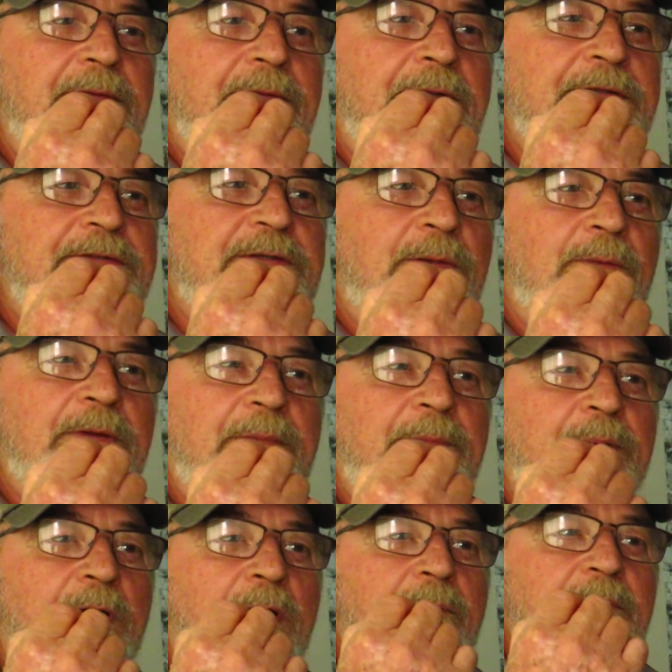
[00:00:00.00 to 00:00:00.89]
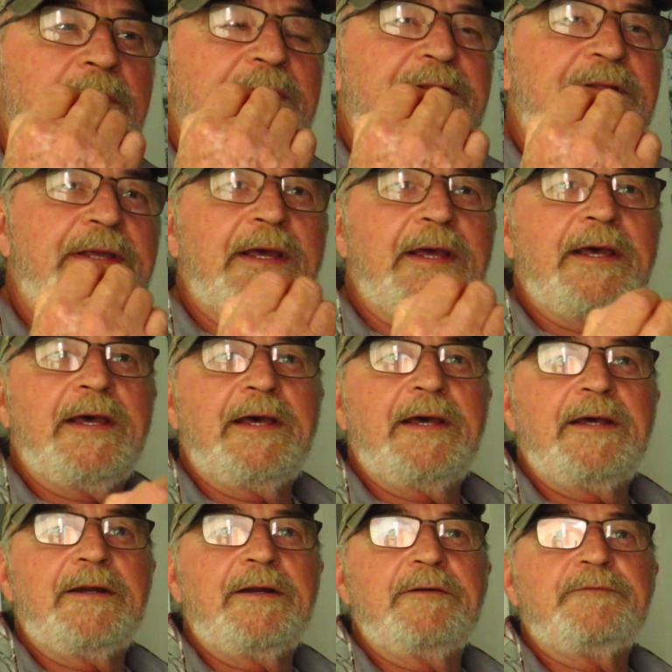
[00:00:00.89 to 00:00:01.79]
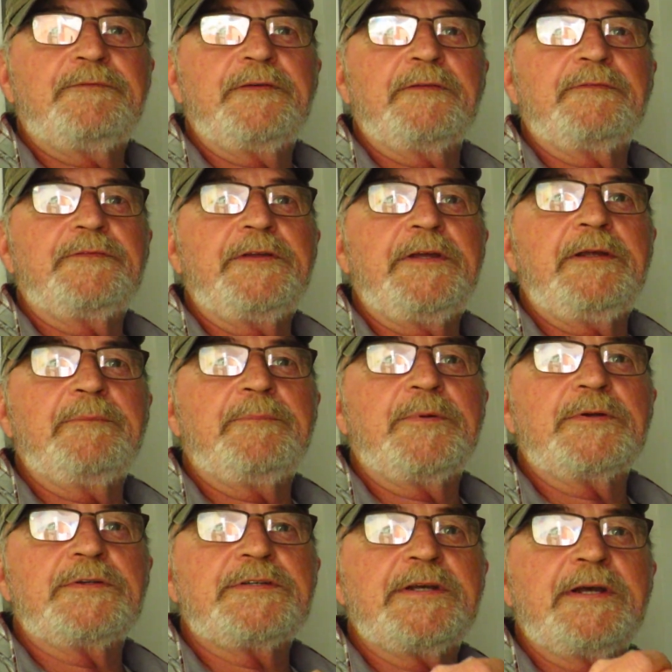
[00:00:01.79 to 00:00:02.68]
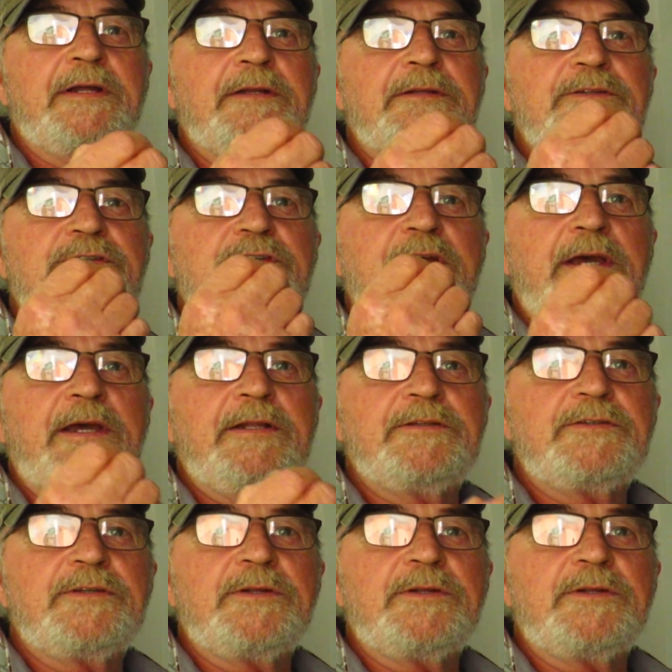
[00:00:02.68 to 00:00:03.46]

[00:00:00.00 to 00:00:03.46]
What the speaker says: it's only probably 10 or 15% chain